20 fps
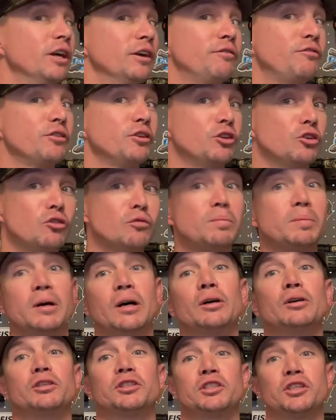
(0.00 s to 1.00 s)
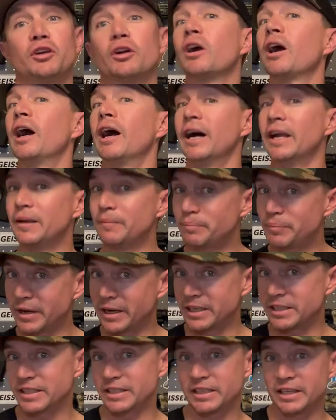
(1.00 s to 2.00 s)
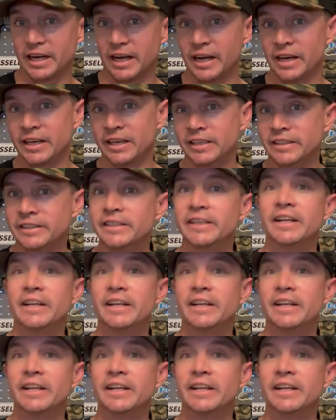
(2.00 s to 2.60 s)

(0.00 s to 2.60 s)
If you post your unpainted gun,